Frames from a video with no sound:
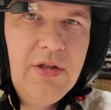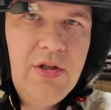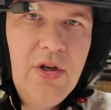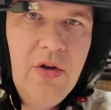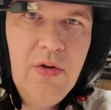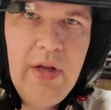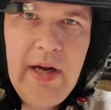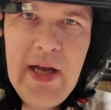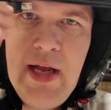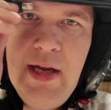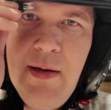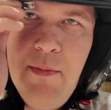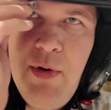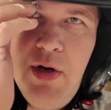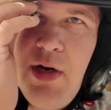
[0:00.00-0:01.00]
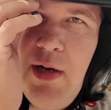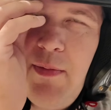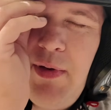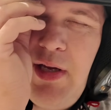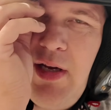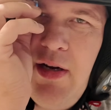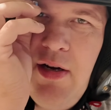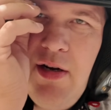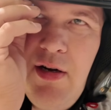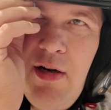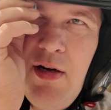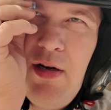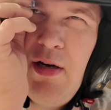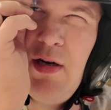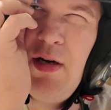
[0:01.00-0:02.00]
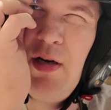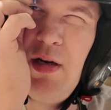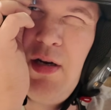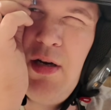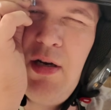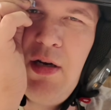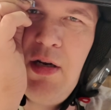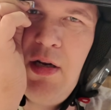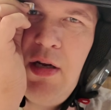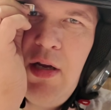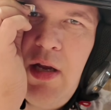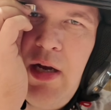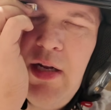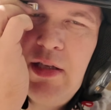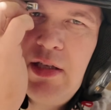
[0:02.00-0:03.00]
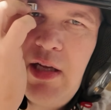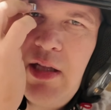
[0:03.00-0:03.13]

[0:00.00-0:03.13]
So like I can put it up here and it's